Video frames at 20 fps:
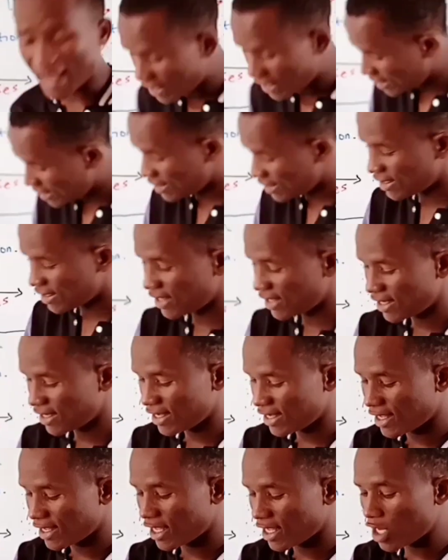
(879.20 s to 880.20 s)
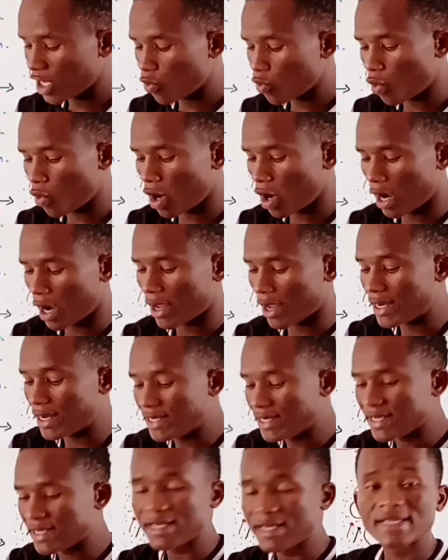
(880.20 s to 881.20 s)
end in what?
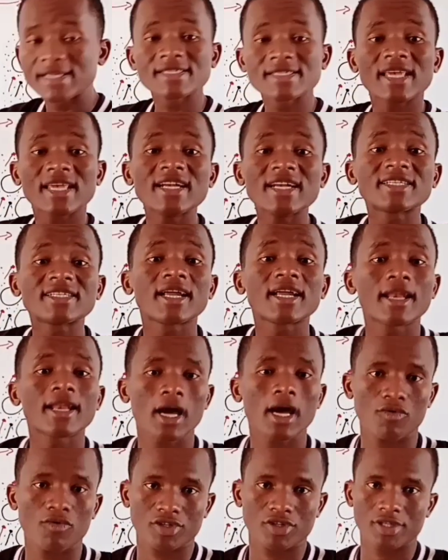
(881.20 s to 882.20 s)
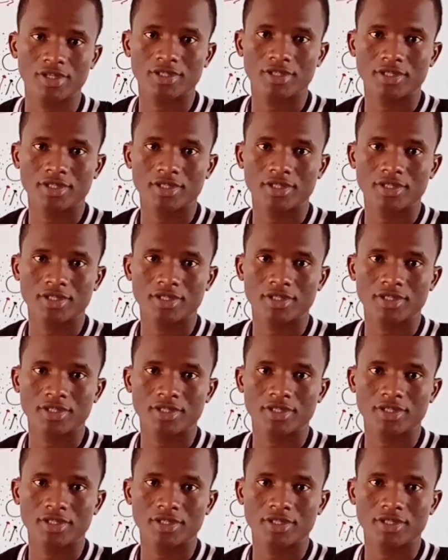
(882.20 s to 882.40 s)
In the central nervous